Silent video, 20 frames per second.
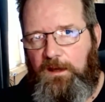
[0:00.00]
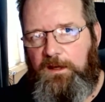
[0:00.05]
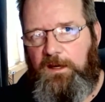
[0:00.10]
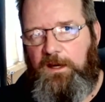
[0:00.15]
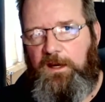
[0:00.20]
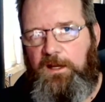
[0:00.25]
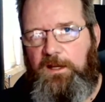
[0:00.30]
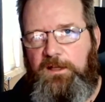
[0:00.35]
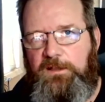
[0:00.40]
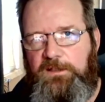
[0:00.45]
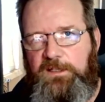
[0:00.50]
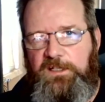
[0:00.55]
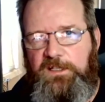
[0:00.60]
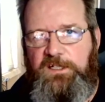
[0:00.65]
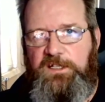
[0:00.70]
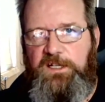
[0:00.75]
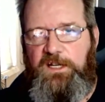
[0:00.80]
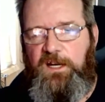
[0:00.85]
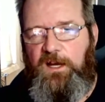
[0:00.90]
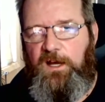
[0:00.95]
kind of
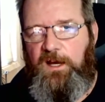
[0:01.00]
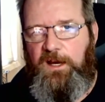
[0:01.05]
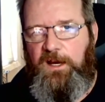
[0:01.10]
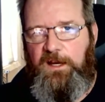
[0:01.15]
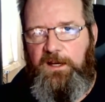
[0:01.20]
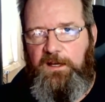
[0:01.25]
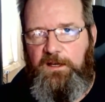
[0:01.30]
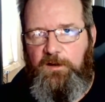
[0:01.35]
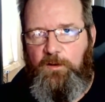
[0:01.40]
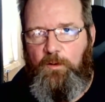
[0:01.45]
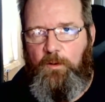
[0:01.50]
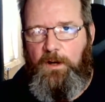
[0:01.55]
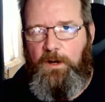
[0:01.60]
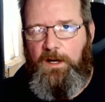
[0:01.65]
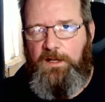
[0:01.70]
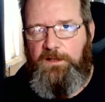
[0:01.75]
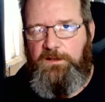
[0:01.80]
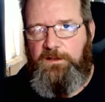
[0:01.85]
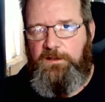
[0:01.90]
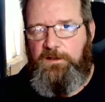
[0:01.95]
DJI
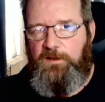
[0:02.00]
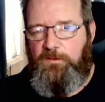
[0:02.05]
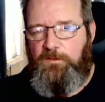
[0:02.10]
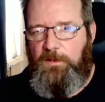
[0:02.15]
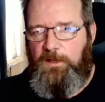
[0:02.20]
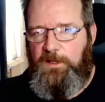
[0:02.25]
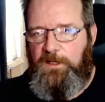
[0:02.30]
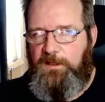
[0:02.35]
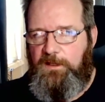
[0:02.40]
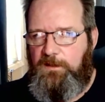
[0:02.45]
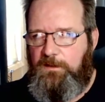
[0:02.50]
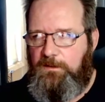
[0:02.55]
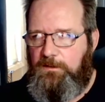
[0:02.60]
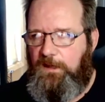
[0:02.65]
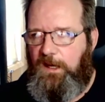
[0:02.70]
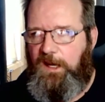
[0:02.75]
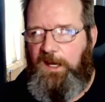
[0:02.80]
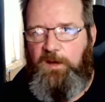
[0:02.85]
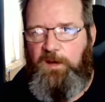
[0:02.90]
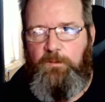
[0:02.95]
quads that are running
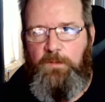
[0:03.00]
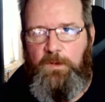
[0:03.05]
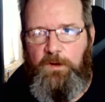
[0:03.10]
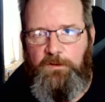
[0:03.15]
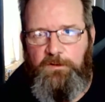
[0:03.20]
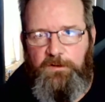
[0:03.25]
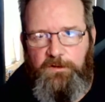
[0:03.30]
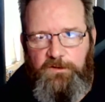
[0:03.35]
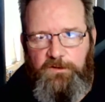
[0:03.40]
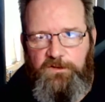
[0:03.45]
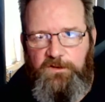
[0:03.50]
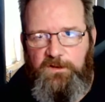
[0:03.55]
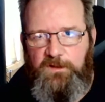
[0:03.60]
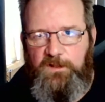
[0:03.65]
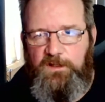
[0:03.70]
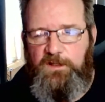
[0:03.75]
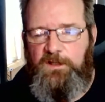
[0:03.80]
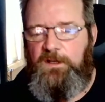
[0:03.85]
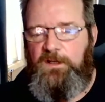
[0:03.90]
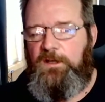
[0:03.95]
8 motors.
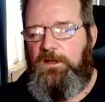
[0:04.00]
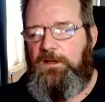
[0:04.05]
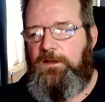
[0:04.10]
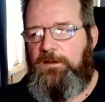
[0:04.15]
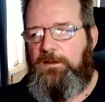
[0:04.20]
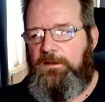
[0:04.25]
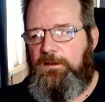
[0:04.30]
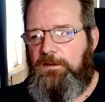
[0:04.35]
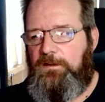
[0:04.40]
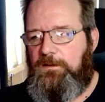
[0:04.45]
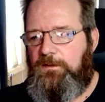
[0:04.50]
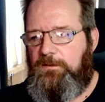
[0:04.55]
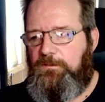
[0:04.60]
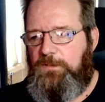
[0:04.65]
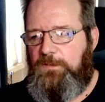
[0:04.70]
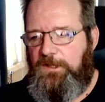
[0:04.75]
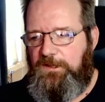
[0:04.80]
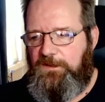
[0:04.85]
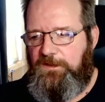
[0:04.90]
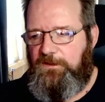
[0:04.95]
So
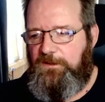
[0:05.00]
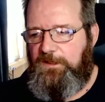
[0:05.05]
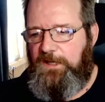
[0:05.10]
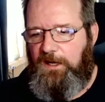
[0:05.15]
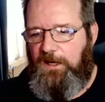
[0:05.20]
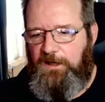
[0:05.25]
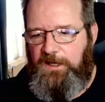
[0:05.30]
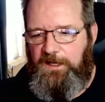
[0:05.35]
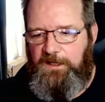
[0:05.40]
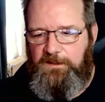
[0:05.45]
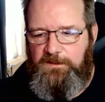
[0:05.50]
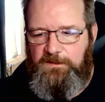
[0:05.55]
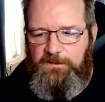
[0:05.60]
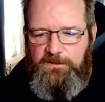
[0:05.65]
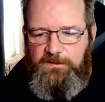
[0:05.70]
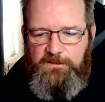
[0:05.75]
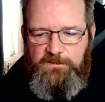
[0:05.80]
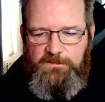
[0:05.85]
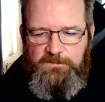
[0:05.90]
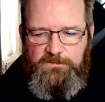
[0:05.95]
plus they're carrying
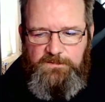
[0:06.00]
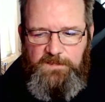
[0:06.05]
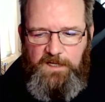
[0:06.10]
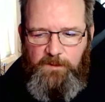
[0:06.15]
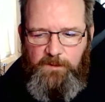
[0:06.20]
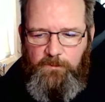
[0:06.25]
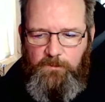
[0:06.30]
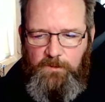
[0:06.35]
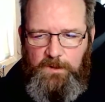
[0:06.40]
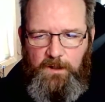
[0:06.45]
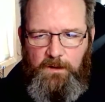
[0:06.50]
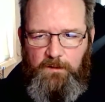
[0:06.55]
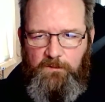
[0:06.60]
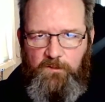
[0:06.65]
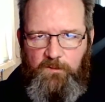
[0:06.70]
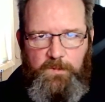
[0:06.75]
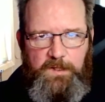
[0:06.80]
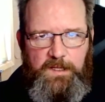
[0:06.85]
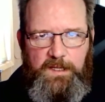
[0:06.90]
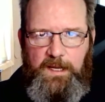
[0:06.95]

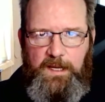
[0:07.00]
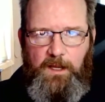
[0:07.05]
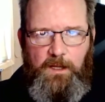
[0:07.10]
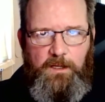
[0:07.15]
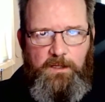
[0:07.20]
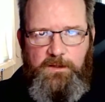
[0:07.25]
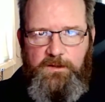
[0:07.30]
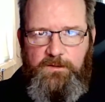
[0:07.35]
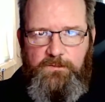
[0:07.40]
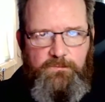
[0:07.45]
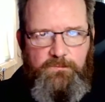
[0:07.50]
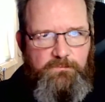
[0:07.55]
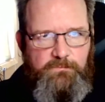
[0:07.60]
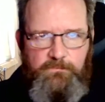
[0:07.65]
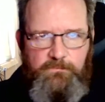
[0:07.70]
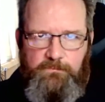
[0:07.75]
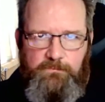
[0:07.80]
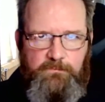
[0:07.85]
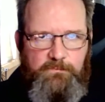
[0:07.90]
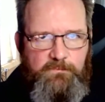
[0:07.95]
however many gallons of
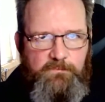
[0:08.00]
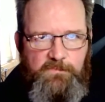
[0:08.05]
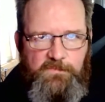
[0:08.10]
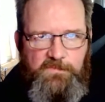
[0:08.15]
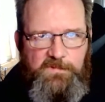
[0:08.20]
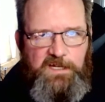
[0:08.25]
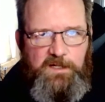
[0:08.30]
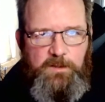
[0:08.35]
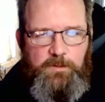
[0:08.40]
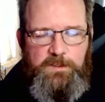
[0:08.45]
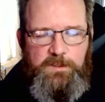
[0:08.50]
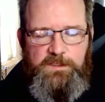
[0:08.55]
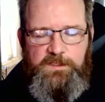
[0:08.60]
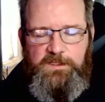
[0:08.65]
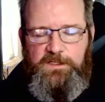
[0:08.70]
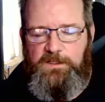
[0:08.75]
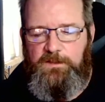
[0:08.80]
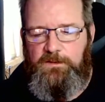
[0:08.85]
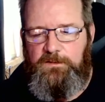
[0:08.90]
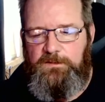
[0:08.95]
liquid.
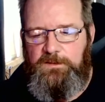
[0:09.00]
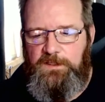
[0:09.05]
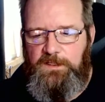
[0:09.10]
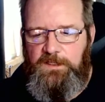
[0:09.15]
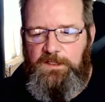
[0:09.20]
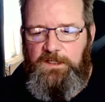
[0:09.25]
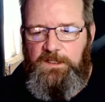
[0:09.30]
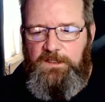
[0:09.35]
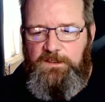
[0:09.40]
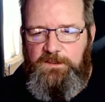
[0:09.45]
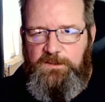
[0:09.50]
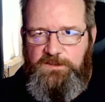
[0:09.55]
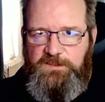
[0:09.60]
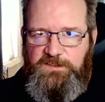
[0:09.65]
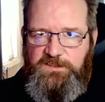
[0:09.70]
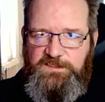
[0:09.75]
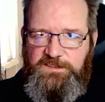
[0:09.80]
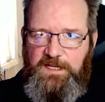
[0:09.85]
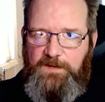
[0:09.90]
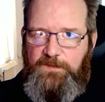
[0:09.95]
So there's
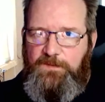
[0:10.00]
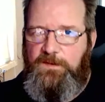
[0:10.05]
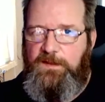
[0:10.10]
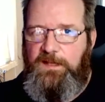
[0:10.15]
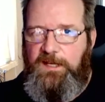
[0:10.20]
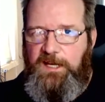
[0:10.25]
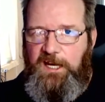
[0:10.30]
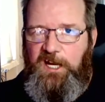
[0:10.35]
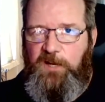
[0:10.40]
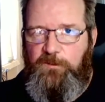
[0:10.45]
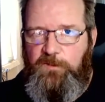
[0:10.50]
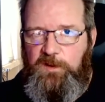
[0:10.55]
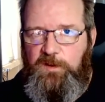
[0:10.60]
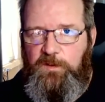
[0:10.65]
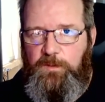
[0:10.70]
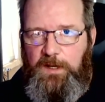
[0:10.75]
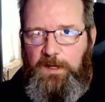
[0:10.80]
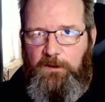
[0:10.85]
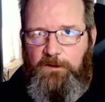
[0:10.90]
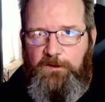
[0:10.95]
definitely got to be
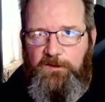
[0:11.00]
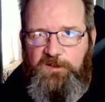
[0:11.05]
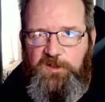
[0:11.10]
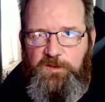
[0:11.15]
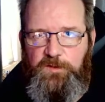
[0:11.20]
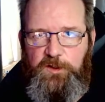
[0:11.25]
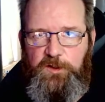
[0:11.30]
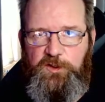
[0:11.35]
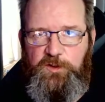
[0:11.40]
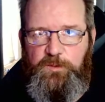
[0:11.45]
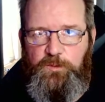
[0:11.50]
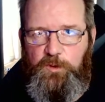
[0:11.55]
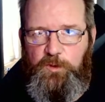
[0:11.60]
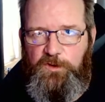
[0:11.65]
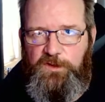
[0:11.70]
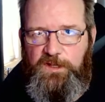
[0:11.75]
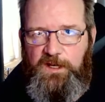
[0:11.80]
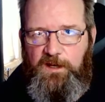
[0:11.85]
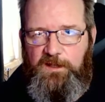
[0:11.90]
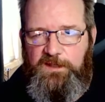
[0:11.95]
power distribution
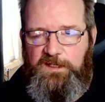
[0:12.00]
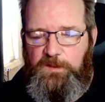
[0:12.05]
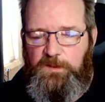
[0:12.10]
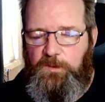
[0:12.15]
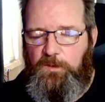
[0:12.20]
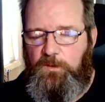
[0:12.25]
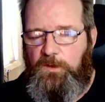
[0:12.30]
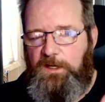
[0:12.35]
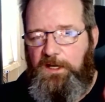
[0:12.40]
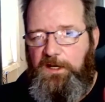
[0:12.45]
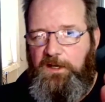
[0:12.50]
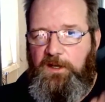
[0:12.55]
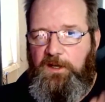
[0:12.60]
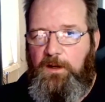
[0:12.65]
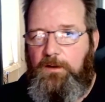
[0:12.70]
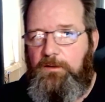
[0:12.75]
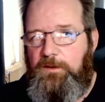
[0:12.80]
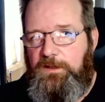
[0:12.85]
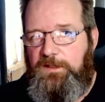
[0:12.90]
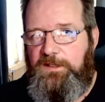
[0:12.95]
boards out there. But what I
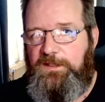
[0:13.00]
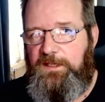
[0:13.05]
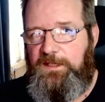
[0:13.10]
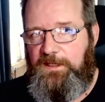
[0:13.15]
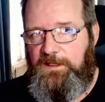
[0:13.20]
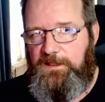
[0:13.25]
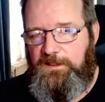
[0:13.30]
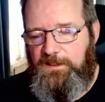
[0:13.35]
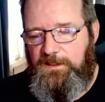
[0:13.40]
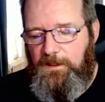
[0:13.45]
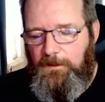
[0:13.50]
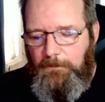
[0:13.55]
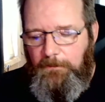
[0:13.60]
noticed is